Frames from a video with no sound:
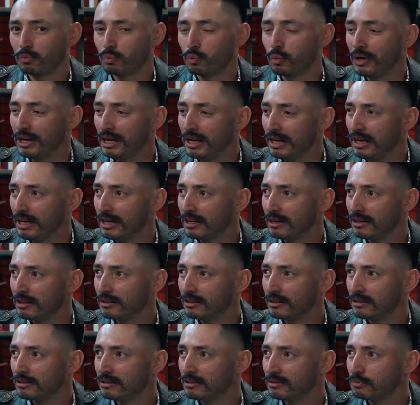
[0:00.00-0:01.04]
we
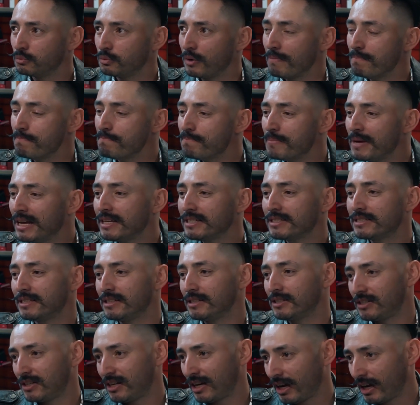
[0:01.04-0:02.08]
miss
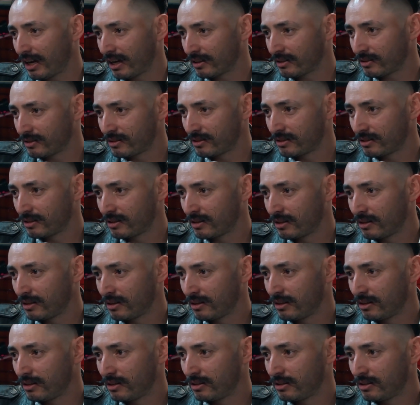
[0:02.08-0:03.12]
the chance
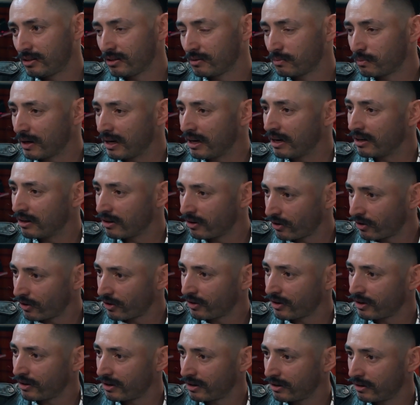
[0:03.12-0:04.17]
to really
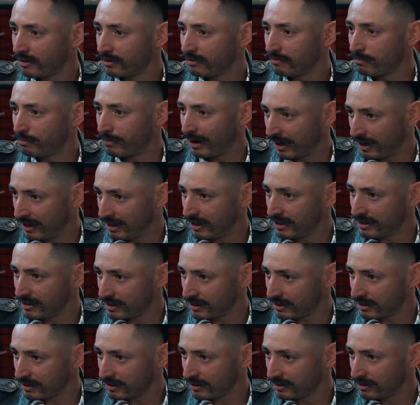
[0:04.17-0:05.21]
learn by
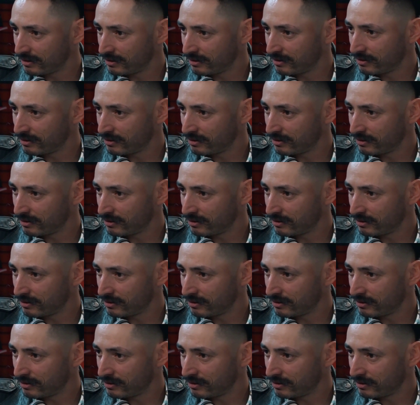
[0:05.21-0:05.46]
listening.